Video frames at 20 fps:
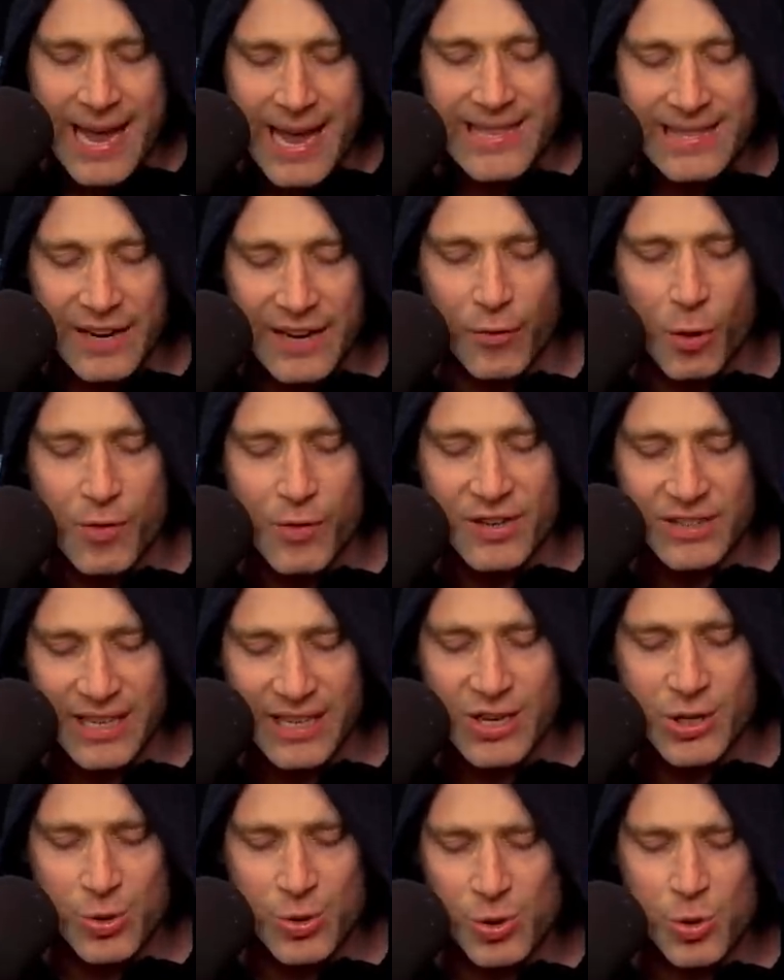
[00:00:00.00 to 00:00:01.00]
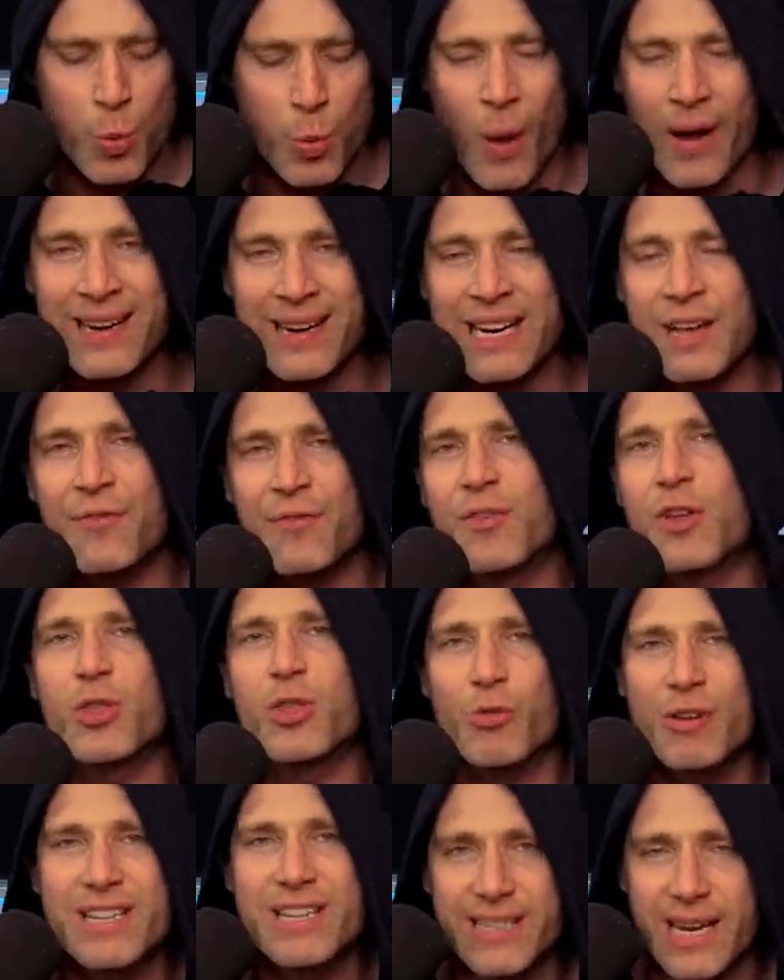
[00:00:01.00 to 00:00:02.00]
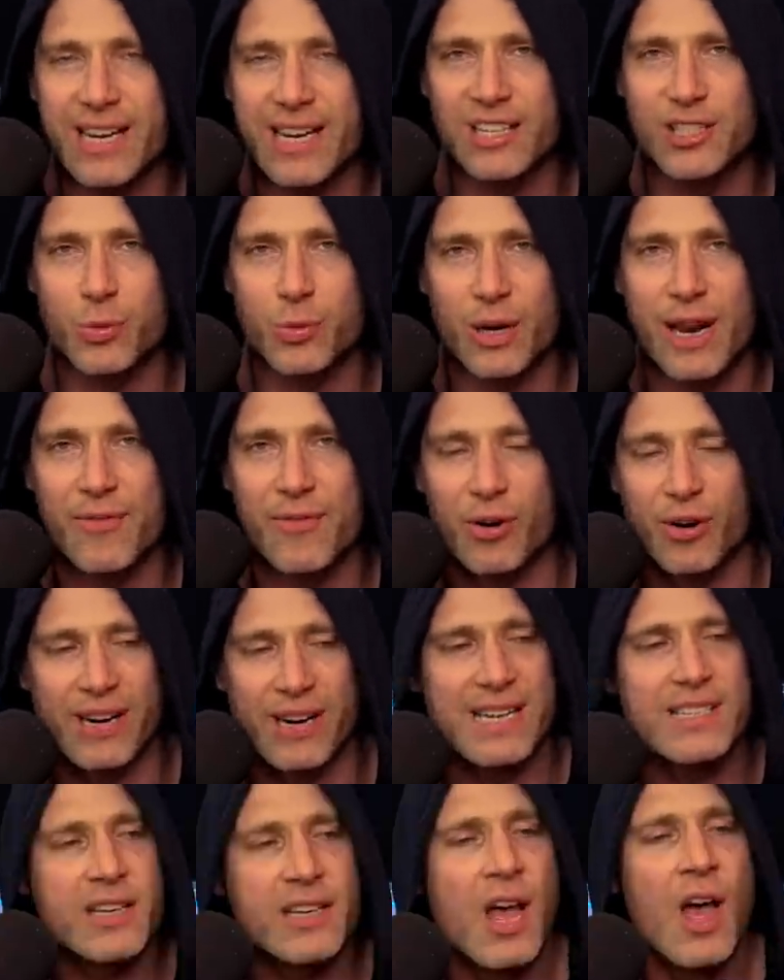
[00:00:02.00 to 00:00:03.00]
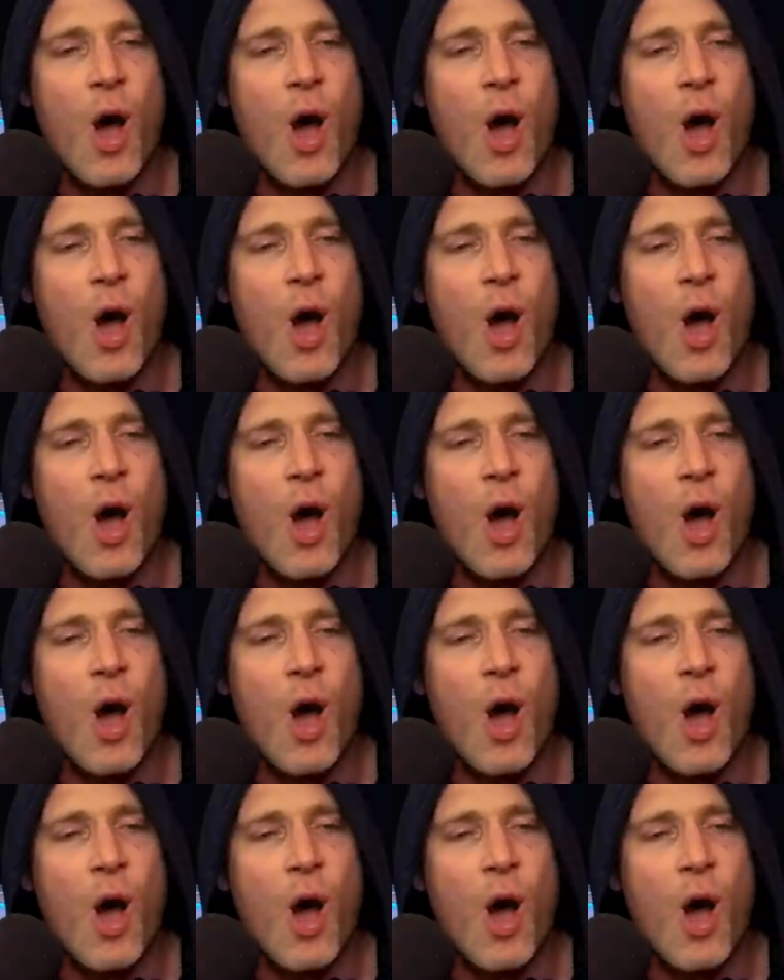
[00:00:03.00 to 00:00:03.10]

then if all of a sudden you do one lift for 3 seconds or whatever it is,